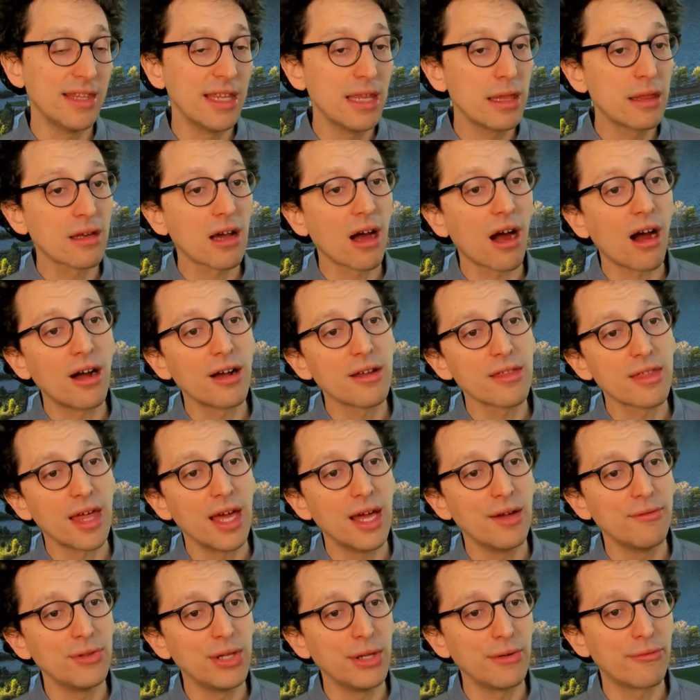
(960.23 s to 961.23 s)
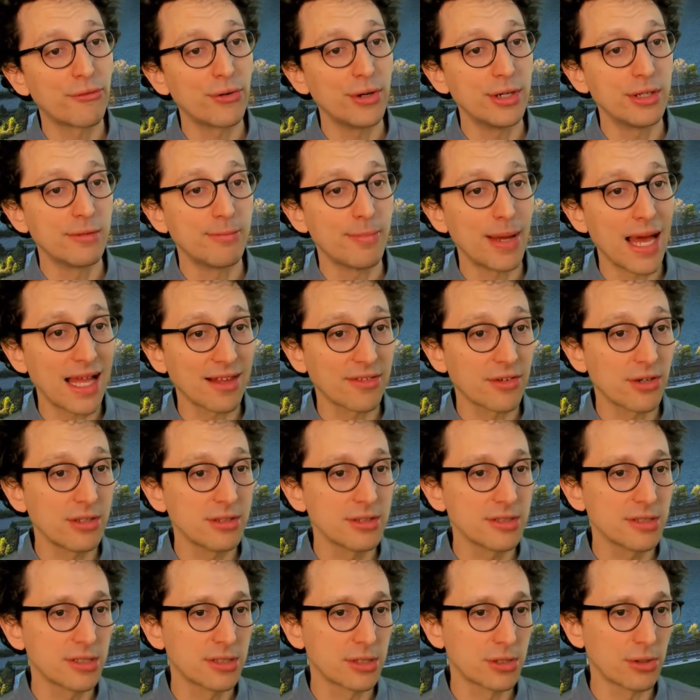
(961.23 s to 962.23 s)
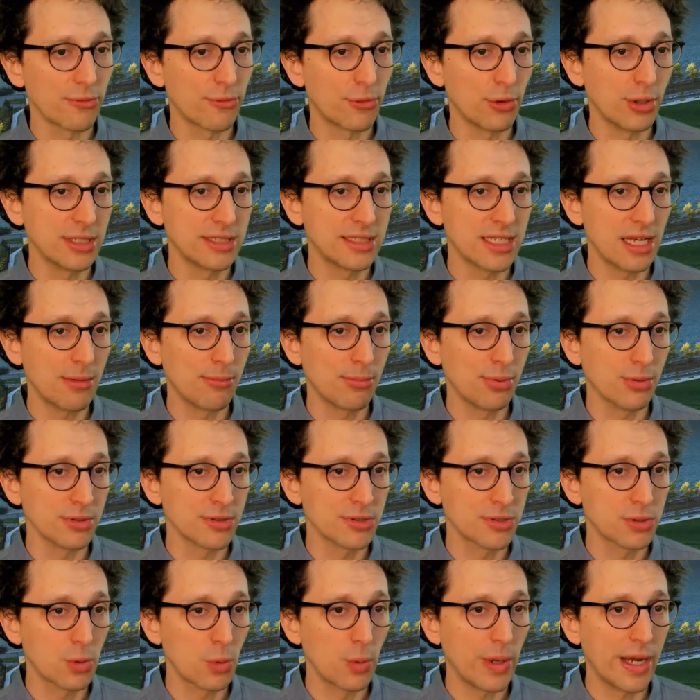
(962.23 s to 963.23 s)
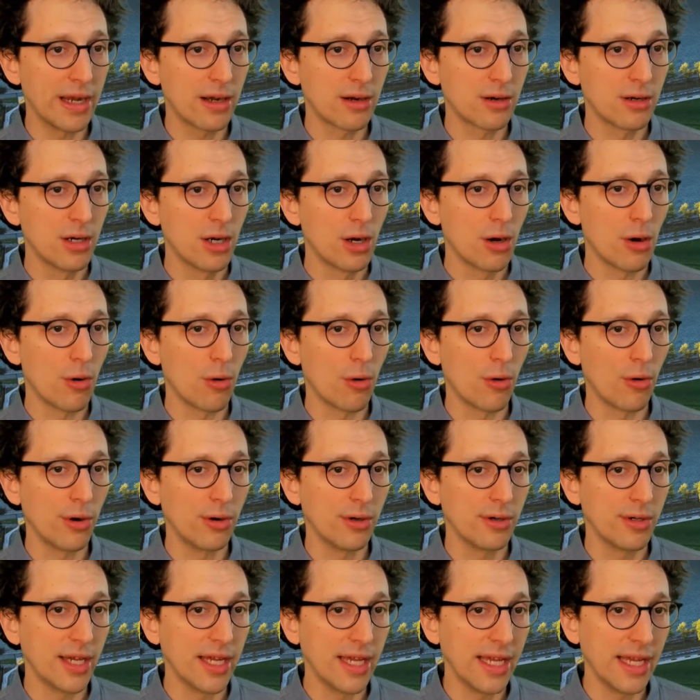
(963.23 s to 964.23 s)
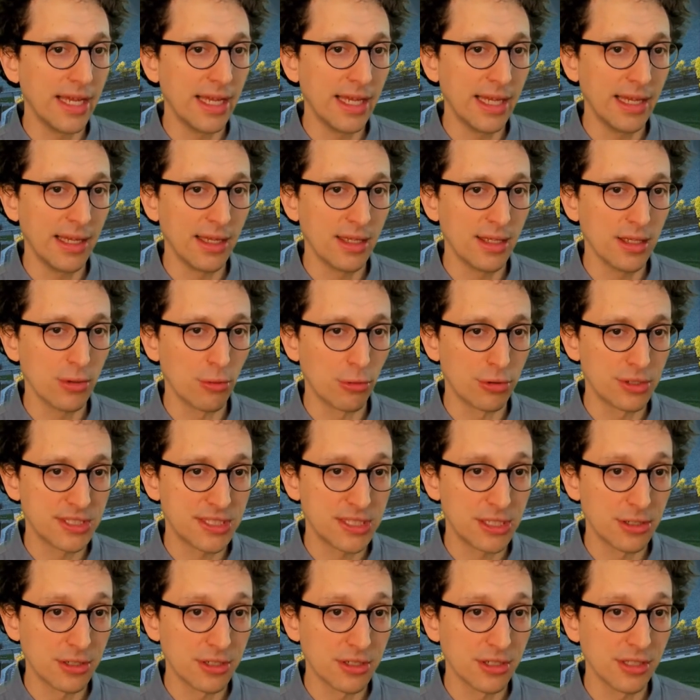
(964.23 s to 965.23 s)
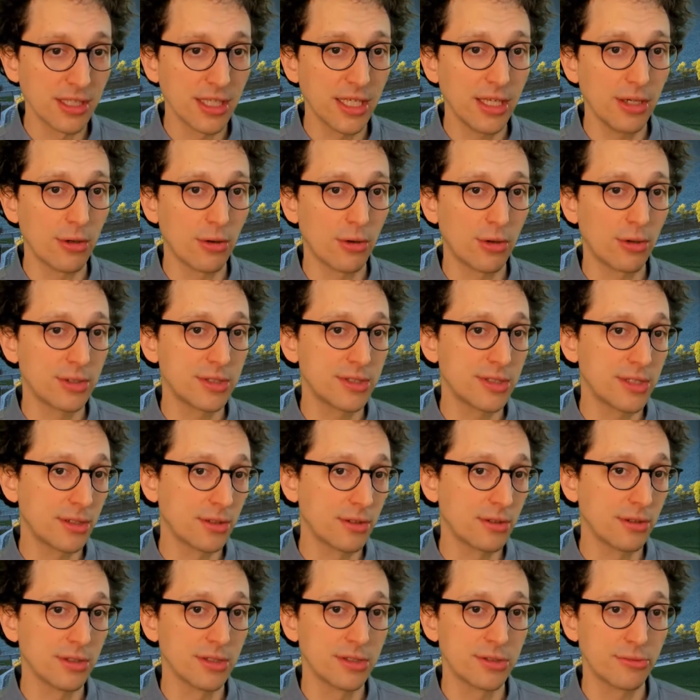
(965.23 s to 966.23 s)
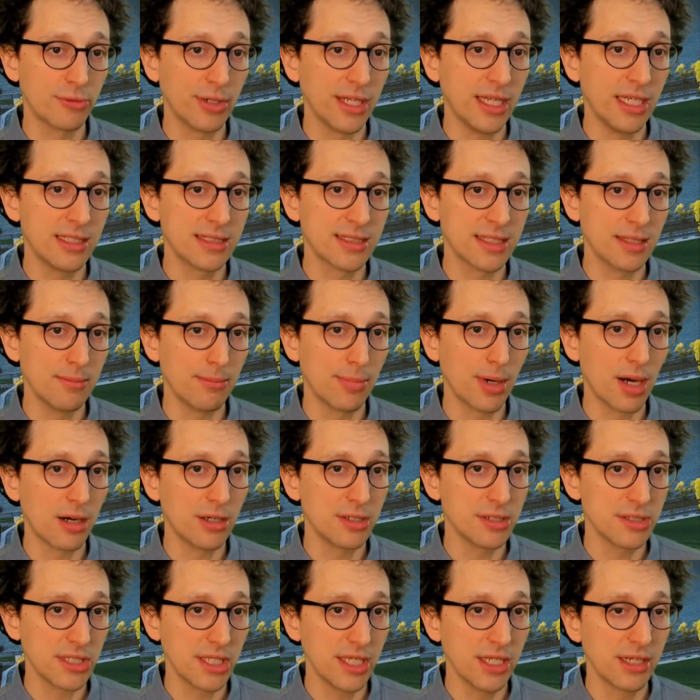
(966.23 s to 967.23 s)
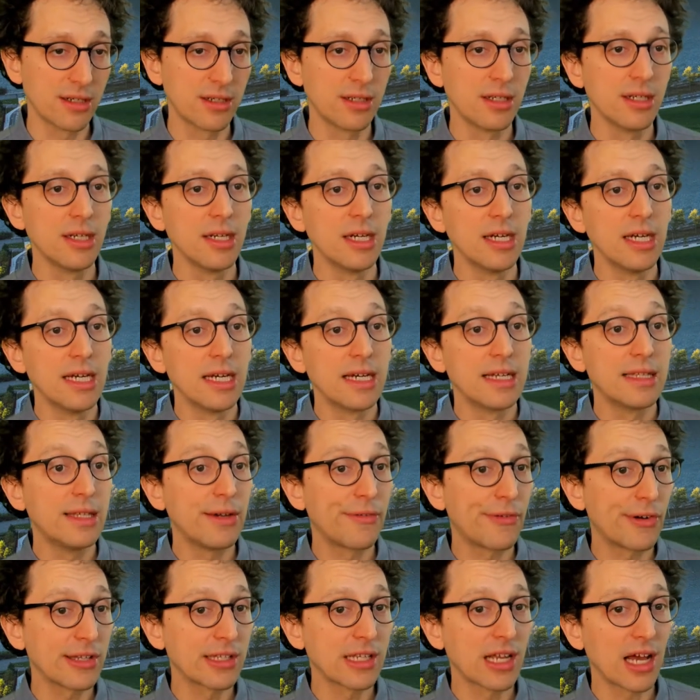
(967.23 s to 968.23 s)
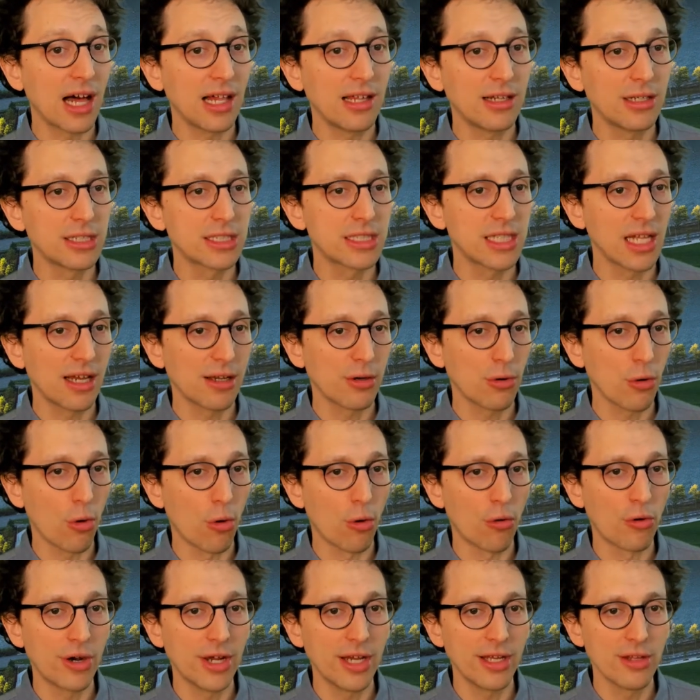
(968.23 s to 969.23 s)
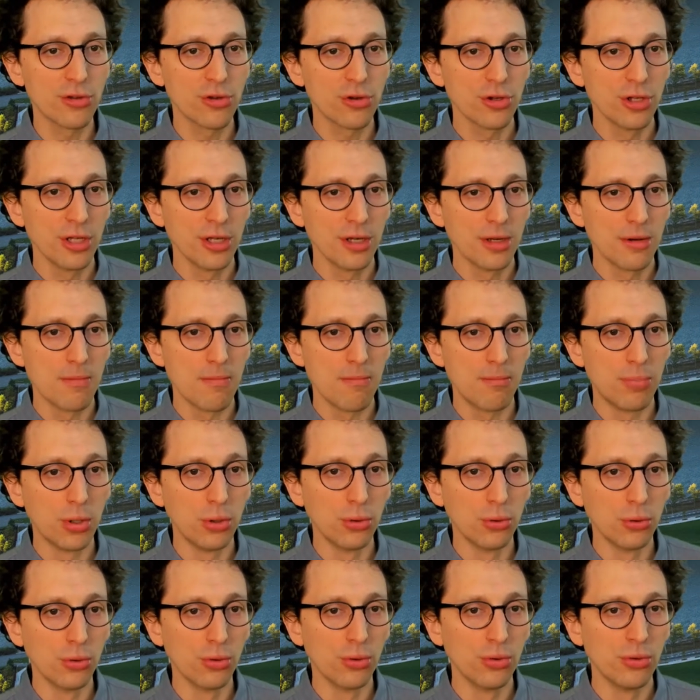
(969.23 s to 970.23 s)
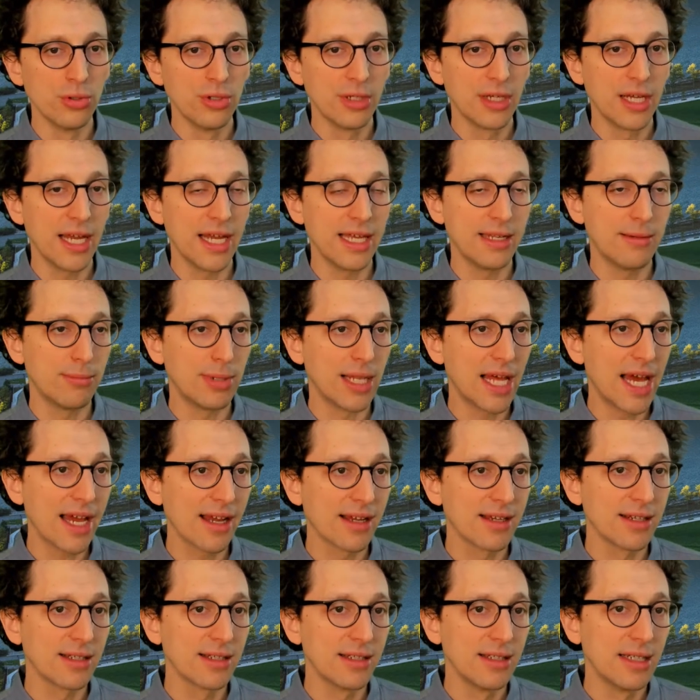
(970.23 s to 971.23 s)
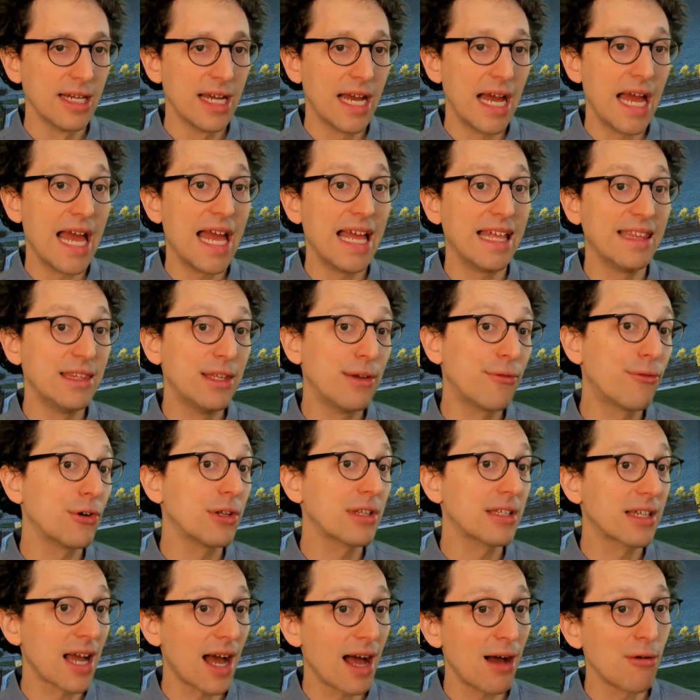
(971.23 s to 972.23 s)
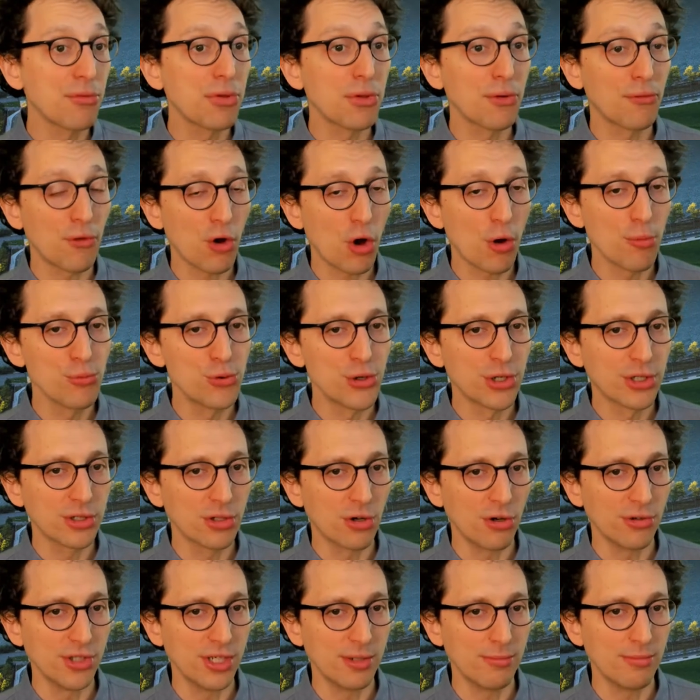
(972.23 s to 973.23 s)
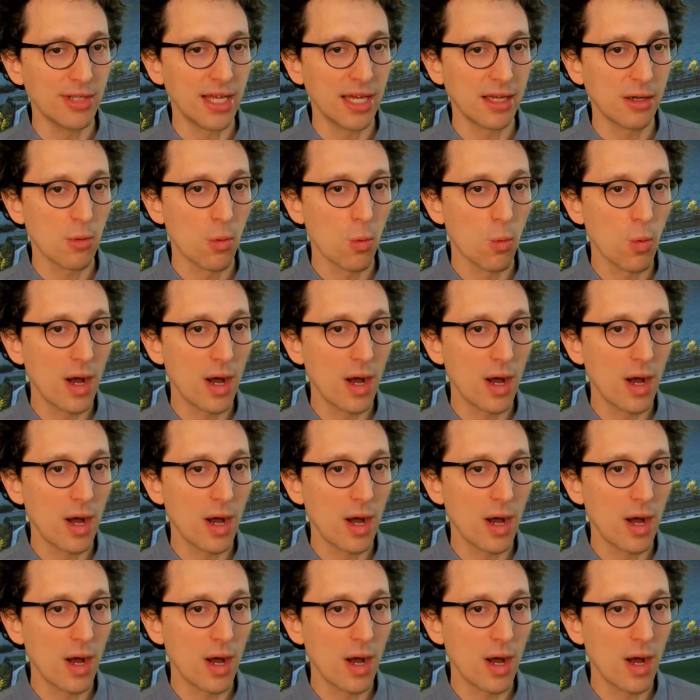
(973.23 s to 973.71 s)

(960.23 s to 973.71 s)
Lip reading: these cards have different patterns. So for example, square or circle, or circles, rings, and bars here. Different colors like orange, blue, and black, and different counts of object on them, like